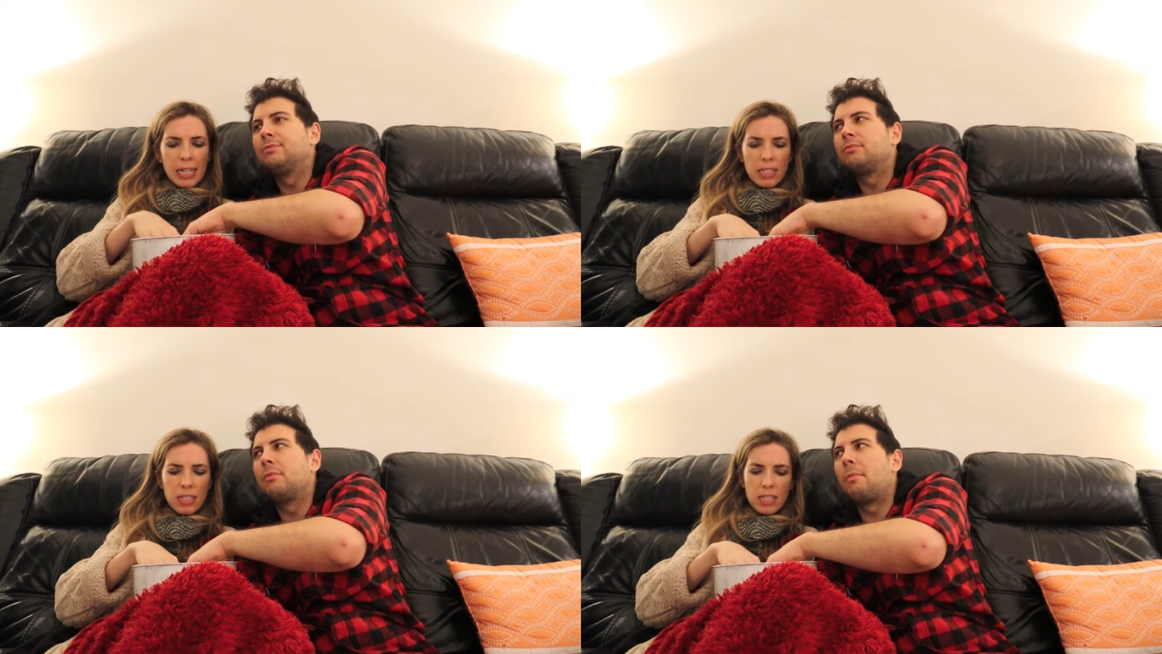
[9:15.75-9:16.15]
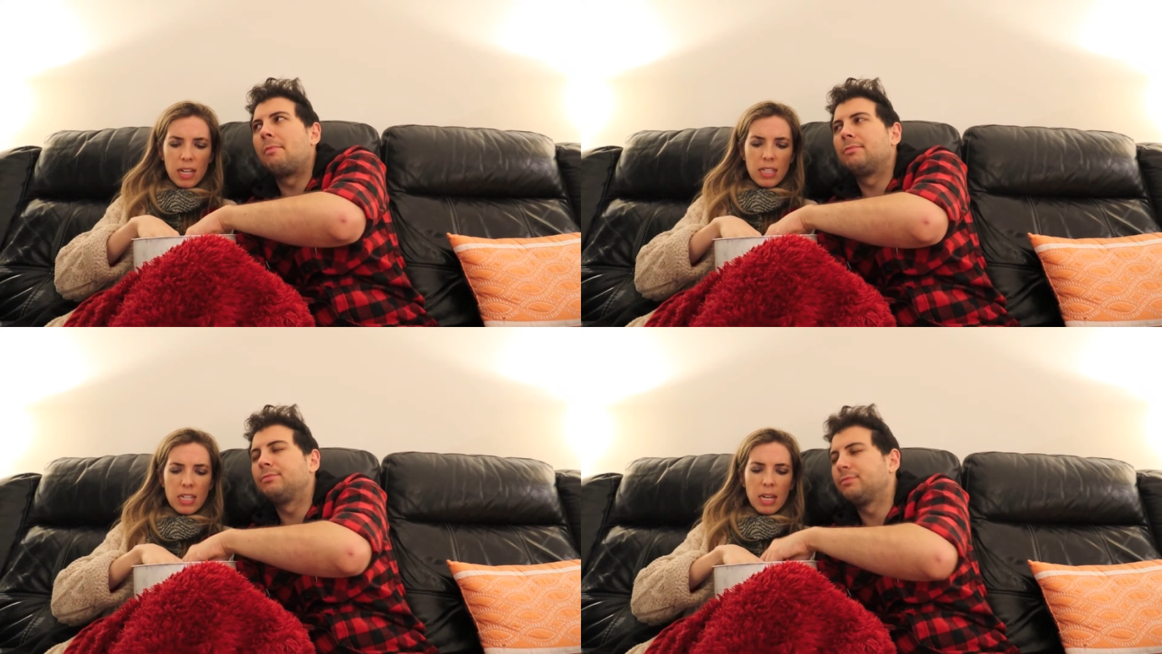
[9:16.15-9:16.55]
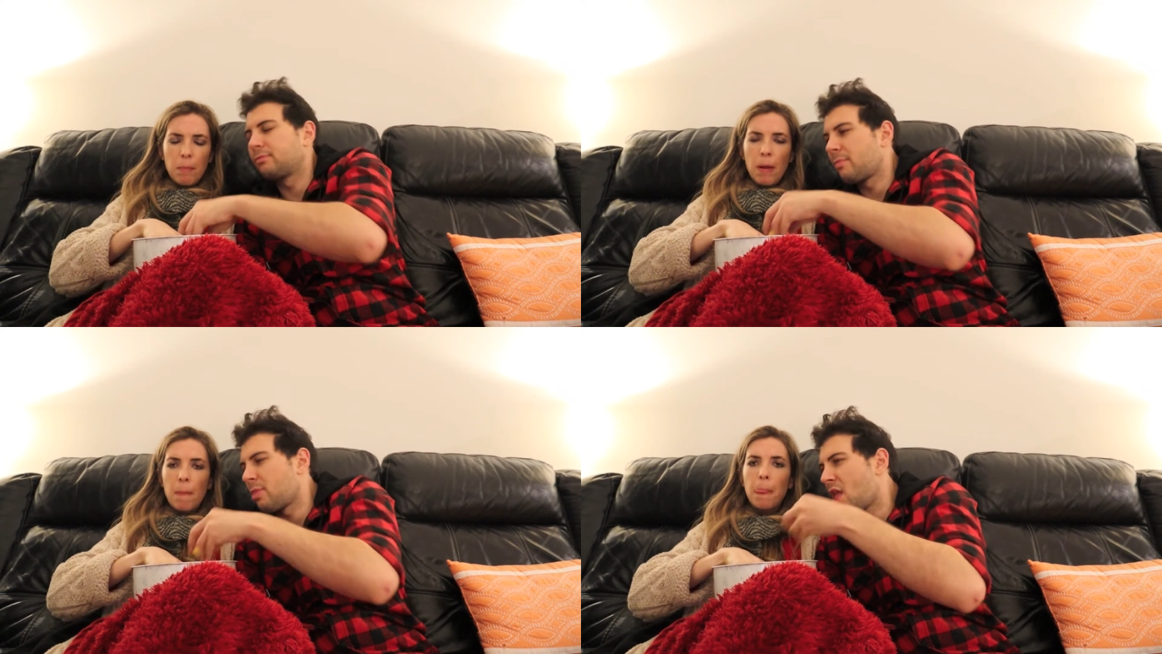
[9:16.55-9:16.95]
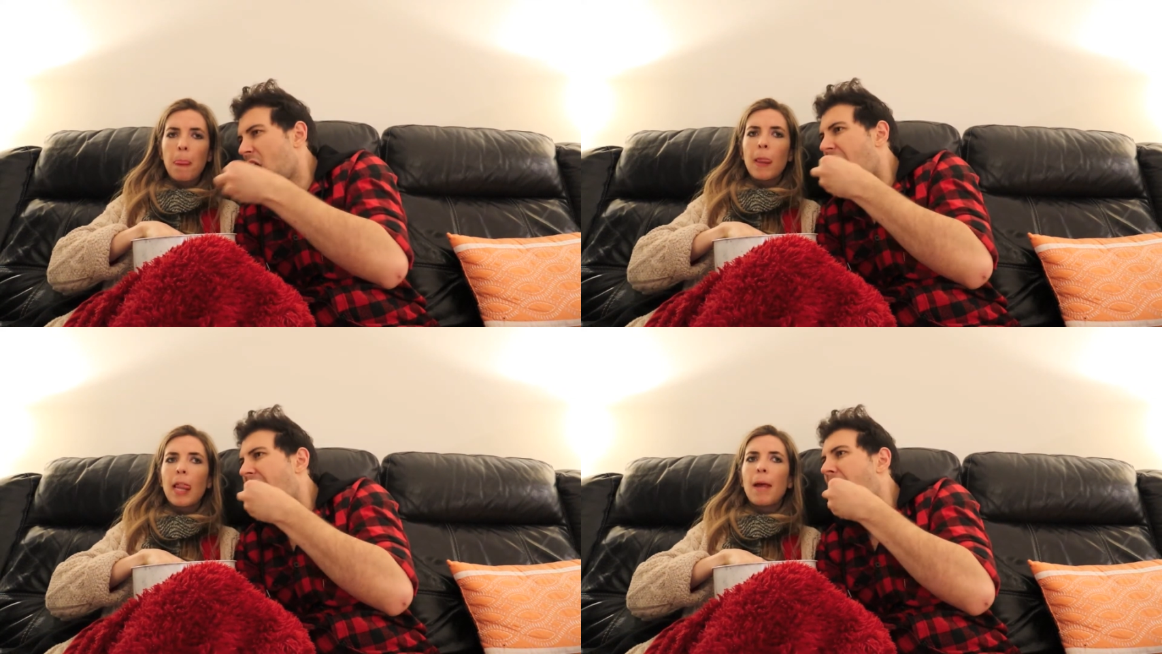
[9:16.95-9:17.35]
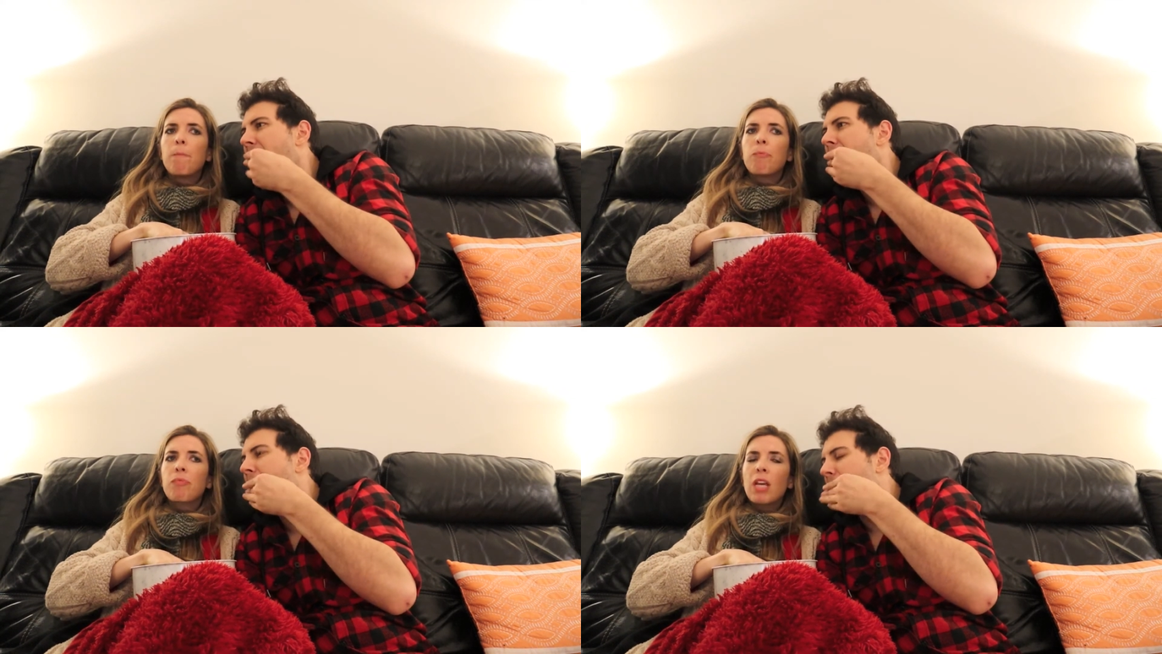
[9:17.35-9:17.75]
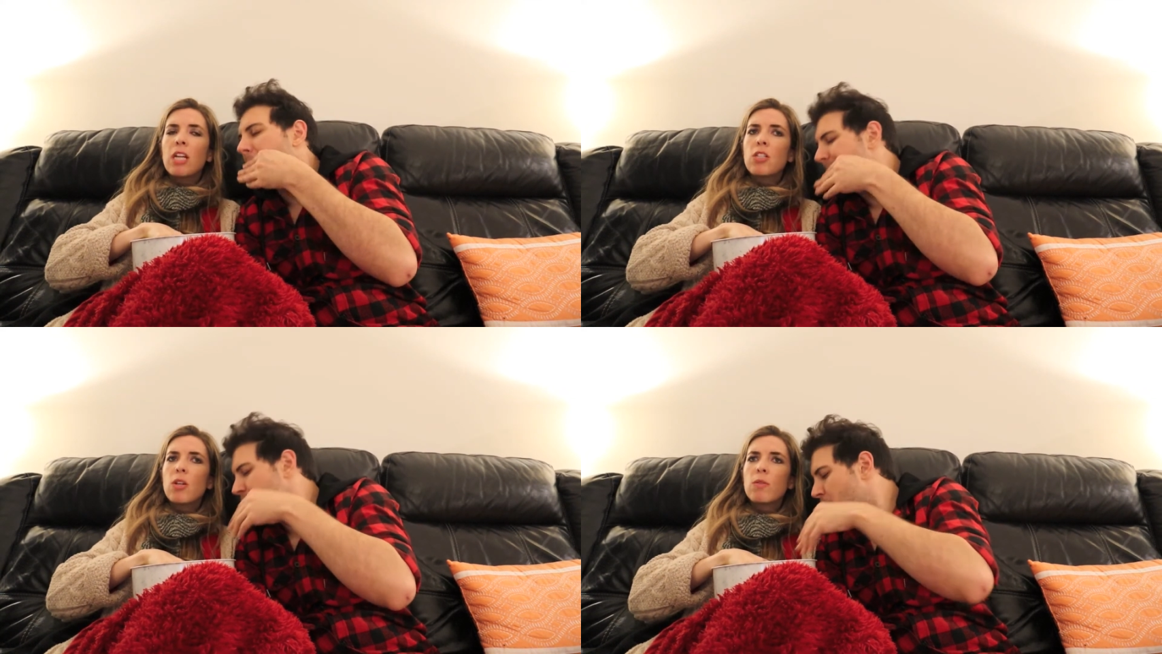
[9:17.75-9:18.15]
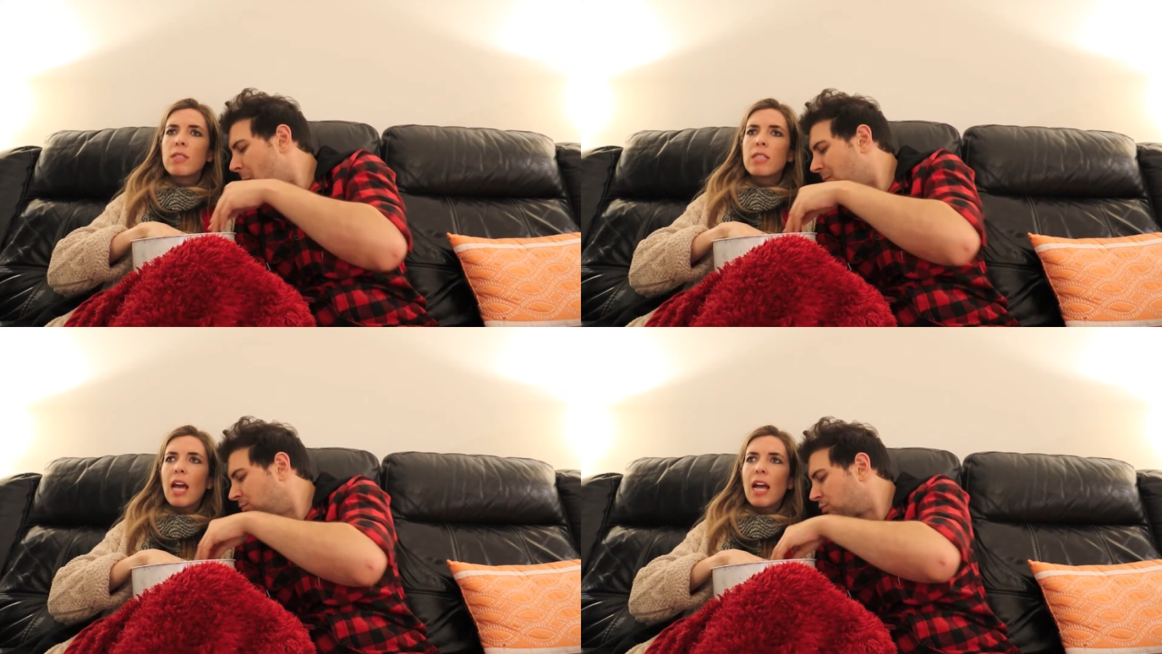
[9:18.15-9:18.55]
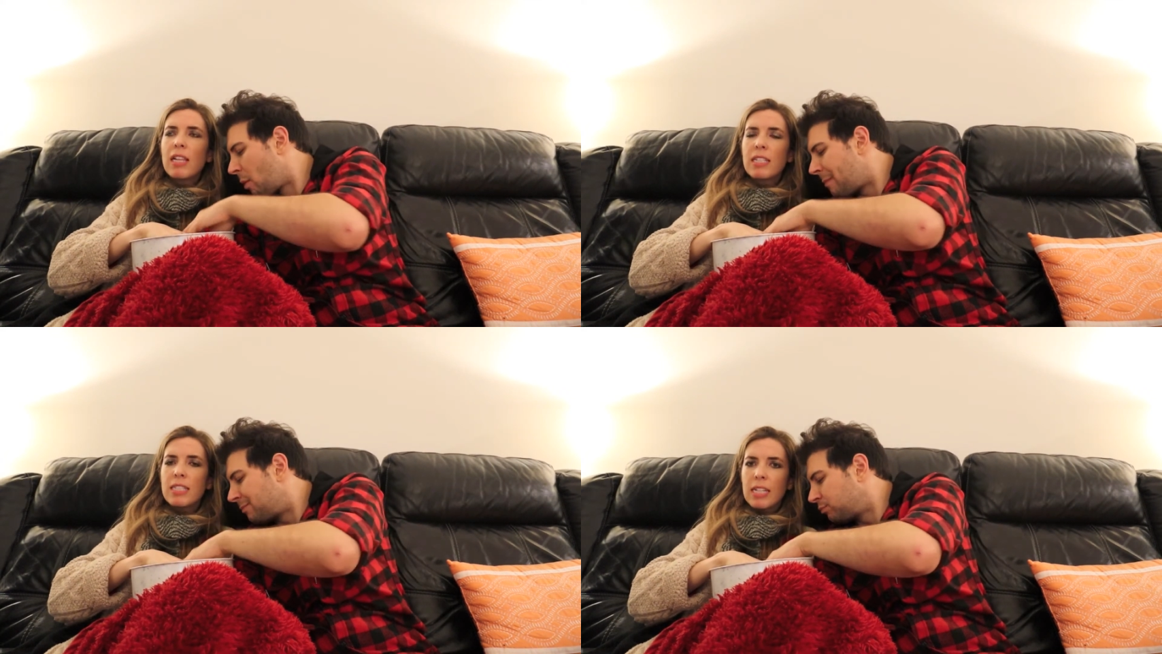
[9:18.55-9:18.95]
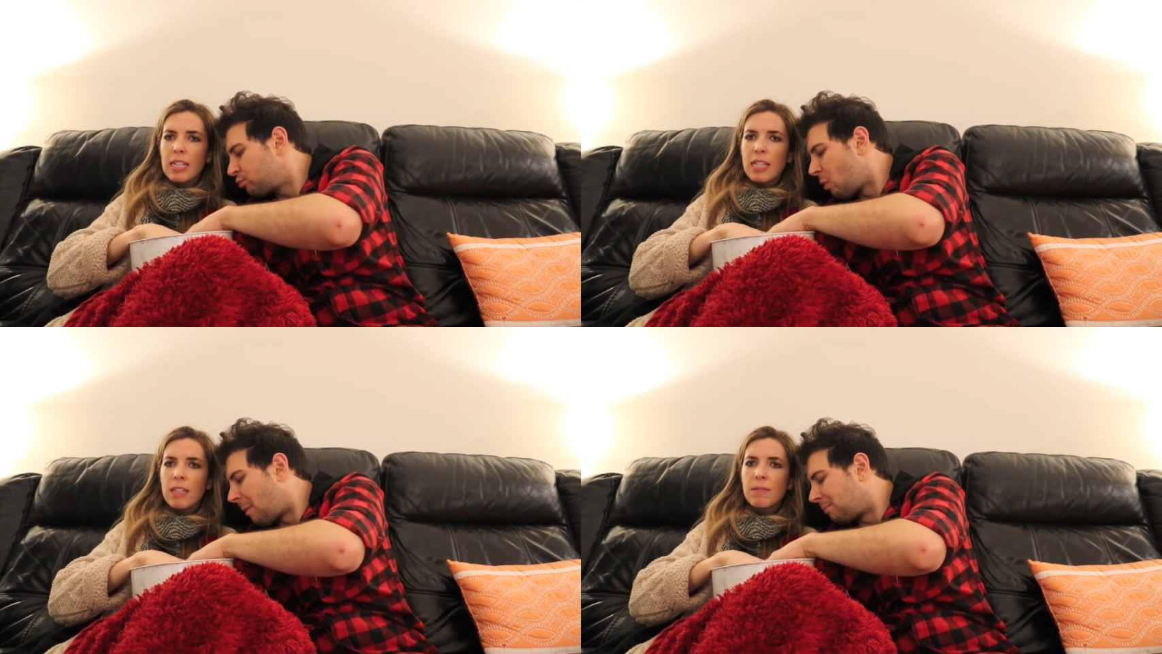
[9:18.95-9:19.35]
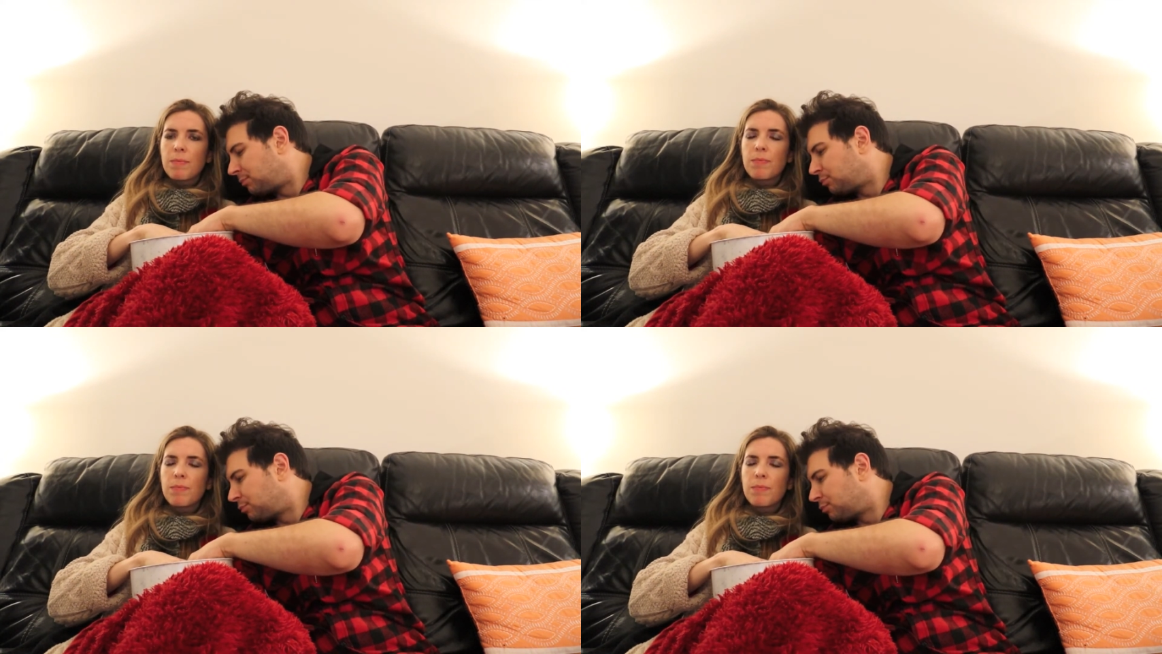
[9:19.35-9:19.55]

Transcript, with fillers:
Speaker 1: and they decided to name him in totality